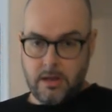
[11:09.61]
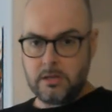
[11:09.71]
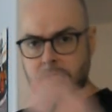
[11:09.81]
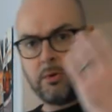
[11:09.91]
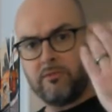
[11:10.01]

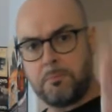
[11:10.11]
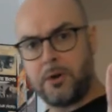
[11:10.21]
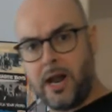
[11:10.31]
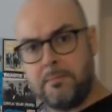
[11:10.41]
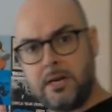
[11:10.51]
So we have the
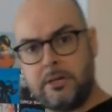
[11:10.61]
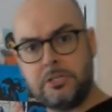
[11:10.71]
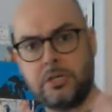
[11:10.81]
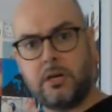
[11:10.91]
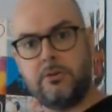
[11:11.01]
primary
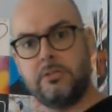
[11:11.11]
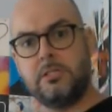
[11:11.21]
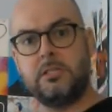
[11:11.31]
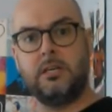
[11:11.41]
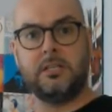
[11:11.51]

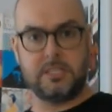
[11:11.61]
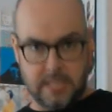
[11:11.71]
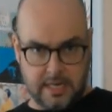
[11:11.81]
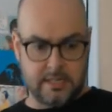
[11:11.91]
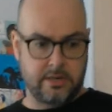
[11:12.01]
genres and the
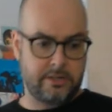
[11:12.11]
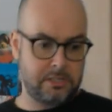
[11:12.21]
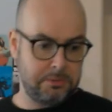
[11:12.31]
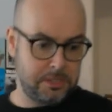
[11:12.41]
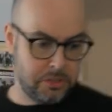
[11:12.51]
secondary
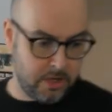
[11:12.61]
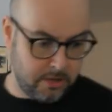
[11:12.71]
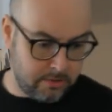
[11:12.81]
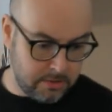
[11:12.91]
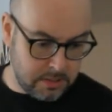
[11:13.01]
speech
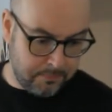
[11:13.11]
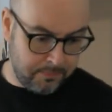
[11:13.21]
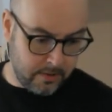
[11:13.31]
genres.